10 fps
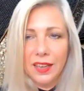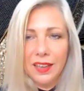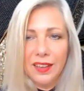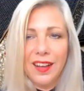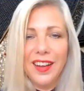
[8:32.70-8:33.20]

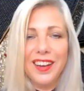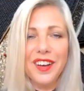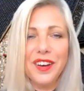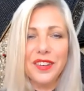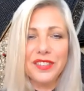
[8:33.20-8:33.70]
I
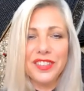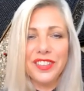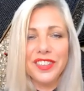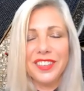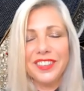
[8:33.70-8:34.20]
laughed,
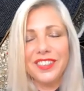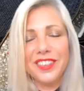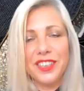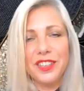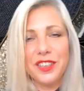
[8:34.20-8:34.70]
and she
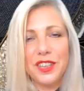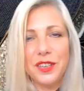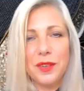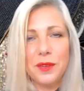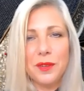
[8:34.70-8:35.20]

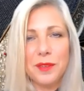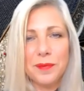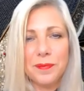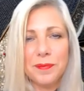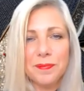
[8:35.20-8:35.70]
continued,
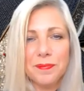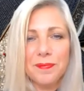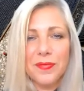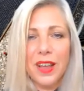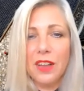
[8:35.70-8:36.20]

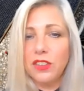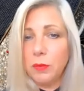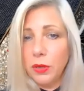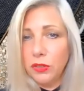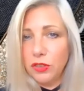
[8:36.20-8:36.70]
"I
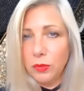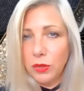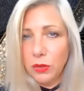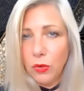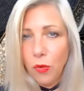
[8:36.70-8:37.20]
suppose you
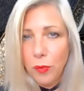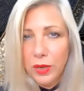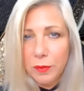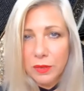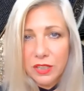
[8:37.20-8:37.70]
would call me
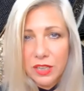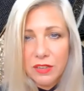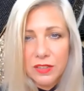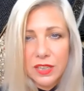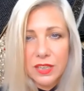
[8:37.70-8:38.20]
a
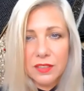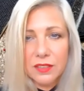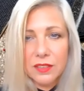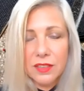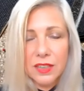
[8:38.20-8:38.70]

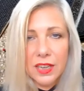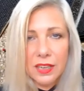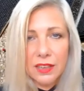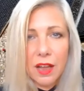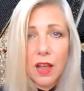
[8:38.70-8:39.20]
materialist,
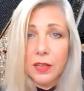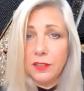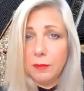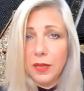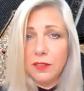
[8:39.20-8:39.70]
and I
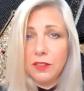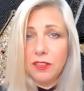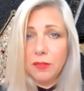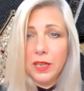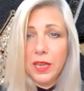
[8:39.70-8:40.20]
expected
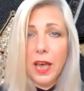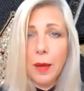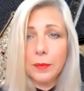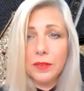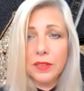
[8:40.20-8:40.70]
to be
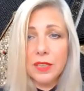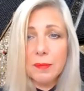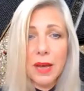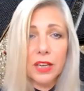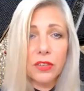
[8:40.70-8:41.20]
kept in the
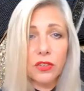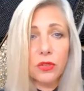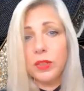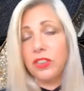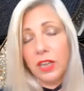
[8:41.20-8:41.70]
manner to
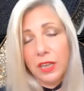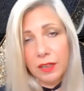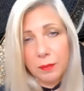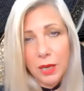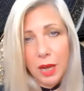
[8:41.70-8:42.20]
which I
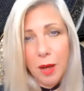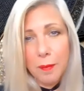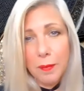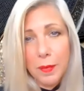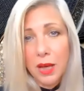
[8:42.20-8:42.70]
had
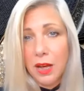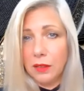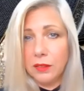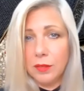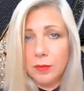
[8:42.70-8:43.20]
become
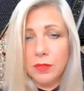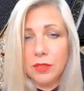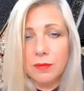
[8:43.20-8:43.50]
accustomed."